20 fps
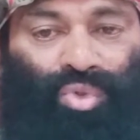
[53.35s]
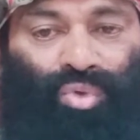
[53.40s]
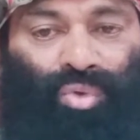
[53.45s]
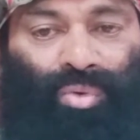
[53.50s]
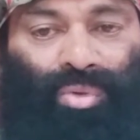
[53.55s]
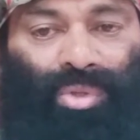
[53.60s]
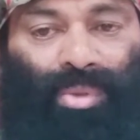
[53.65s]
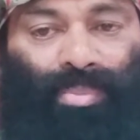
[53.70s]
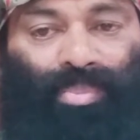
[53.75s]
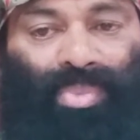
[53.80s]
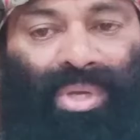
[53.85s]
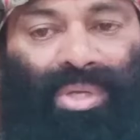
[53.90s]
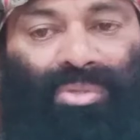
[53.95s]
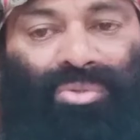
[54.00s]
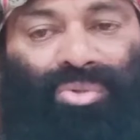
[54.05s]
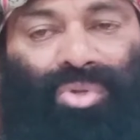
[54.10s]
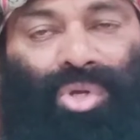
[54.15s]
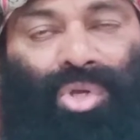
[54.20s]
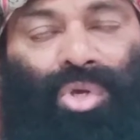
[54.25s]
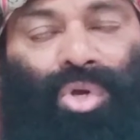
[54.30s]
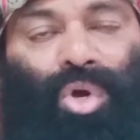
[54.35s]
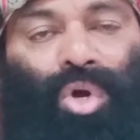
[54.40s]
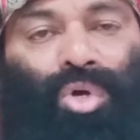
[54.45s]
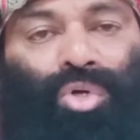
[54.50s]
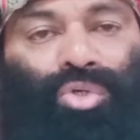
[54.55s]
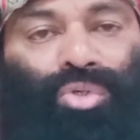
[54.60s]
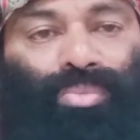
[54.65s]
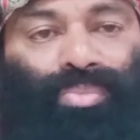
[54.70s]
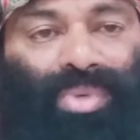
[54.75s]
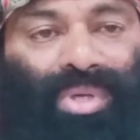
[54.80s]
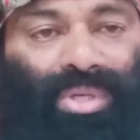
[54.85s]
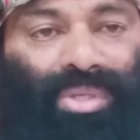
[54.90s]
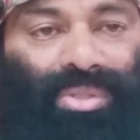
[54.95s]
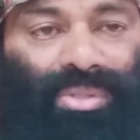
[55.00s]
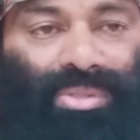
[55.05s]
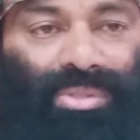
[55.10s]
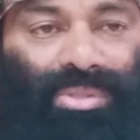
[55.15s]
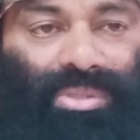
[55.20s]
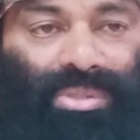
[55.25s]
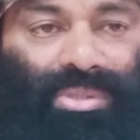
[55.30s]
two of the big three
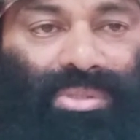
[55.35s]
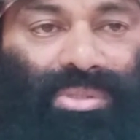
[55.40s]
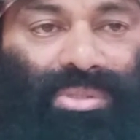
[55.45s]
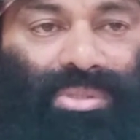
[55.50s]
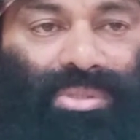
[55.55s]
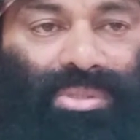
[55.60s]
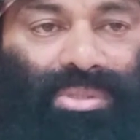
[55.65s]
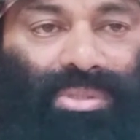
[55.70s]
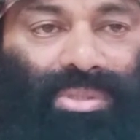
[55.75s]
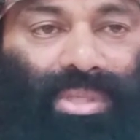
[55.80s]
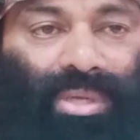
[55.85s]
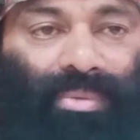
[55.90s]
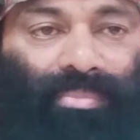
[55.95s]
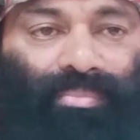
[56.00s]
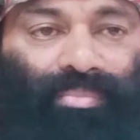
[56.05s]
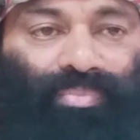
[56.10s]
automakers.